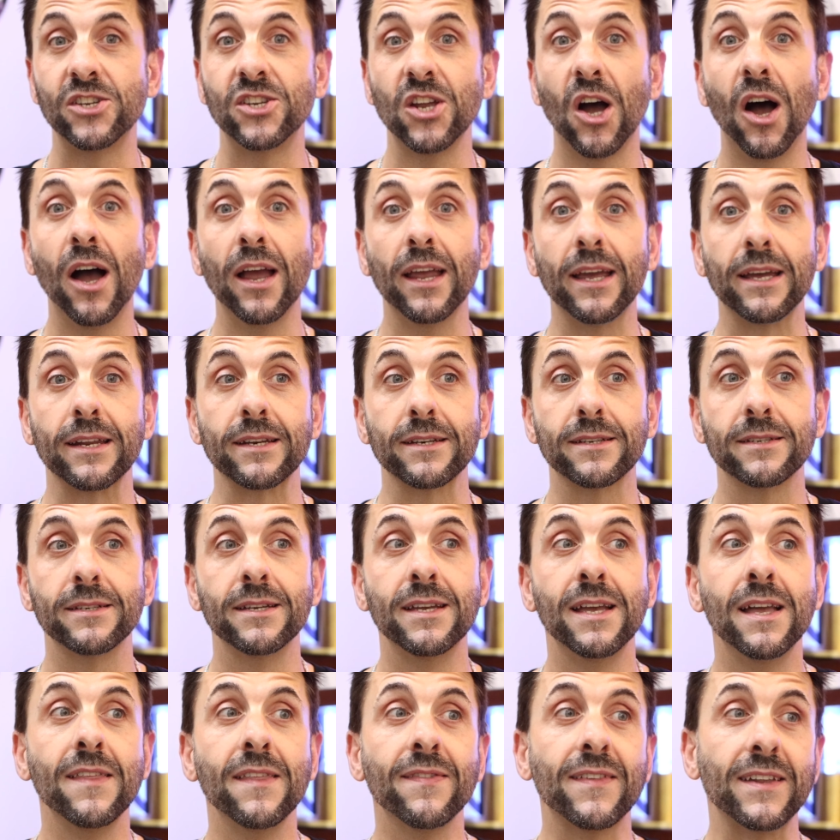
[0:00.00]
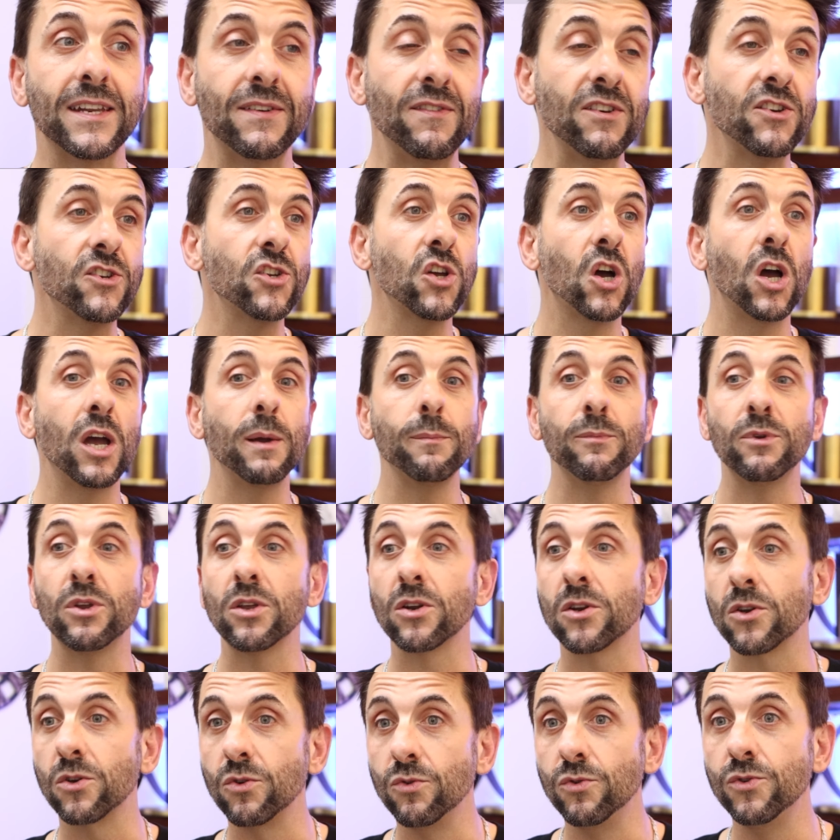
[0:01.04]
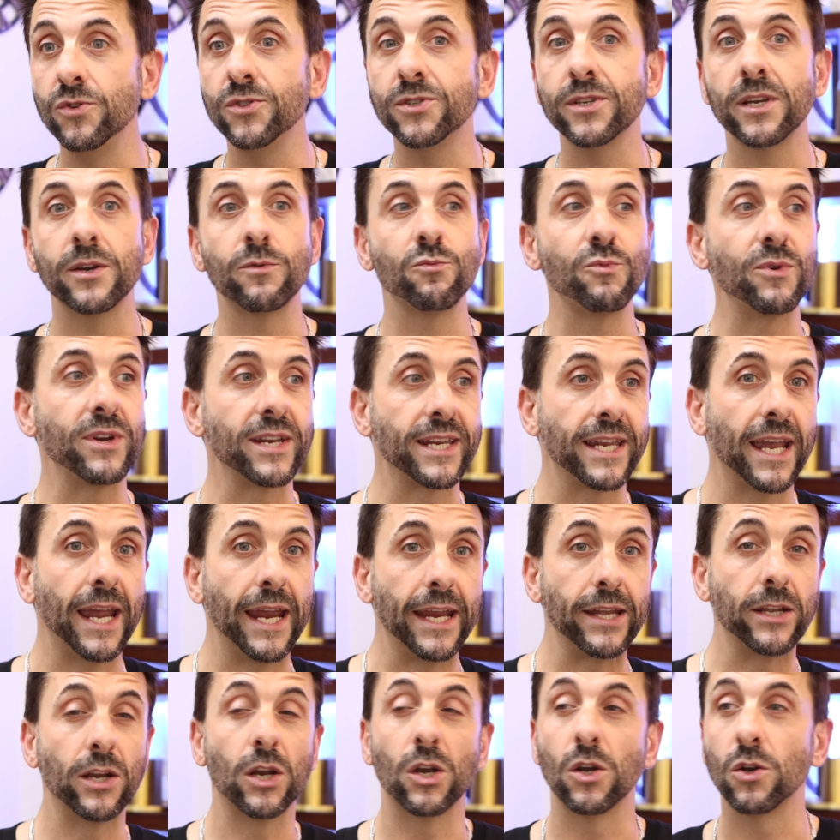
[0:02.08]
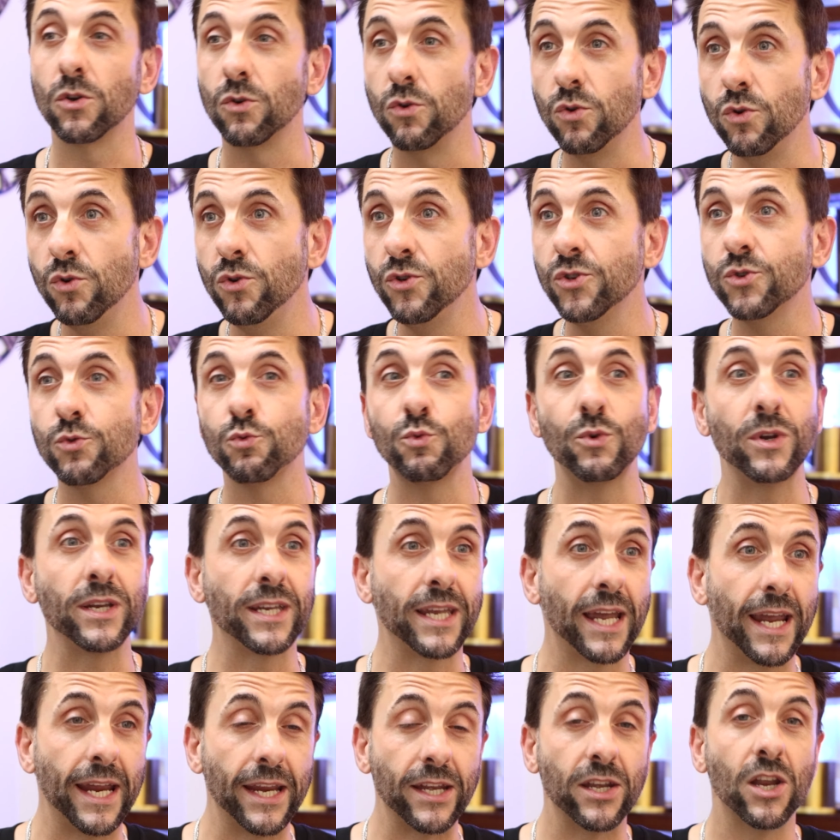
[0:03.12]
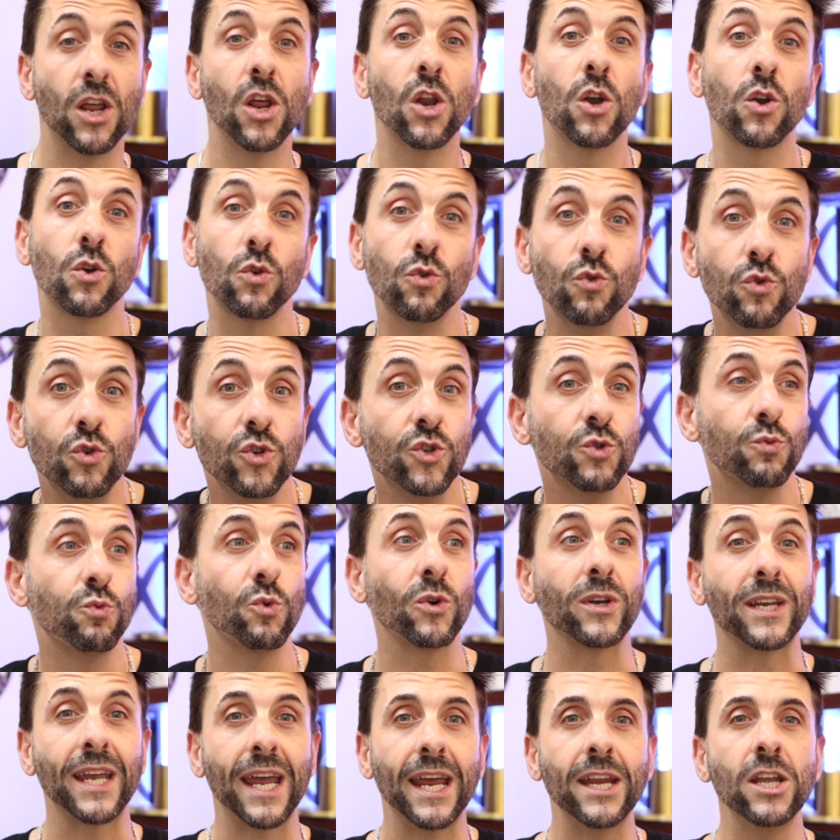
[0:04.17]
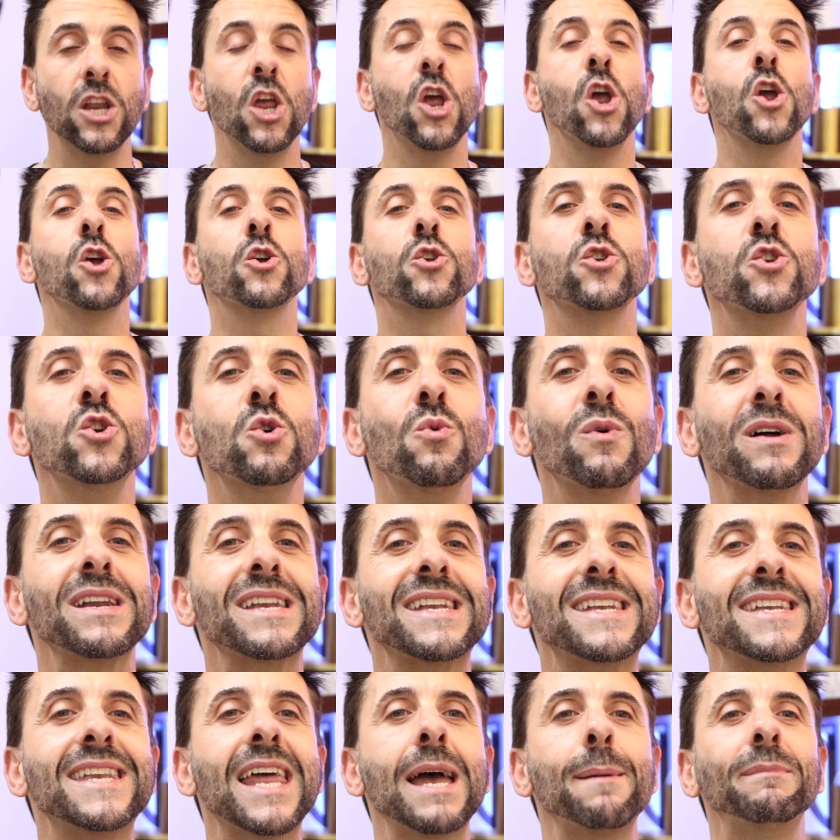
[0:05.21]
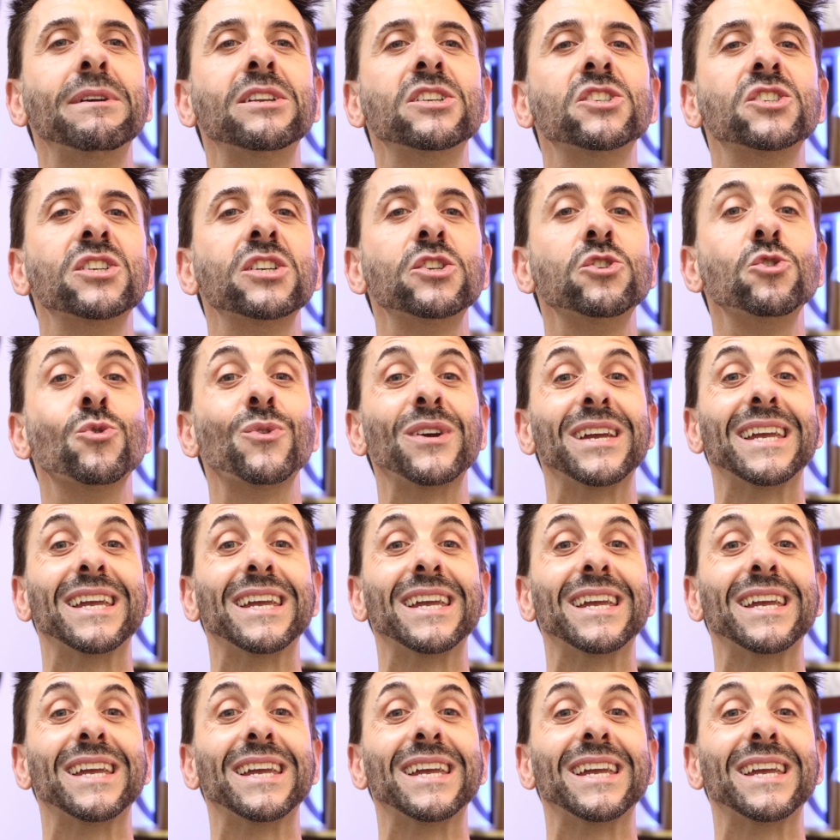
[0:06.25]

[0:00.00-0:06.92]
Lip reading: diet, that every time you lose and regain, lose, regain, lose, regain, you are damaging your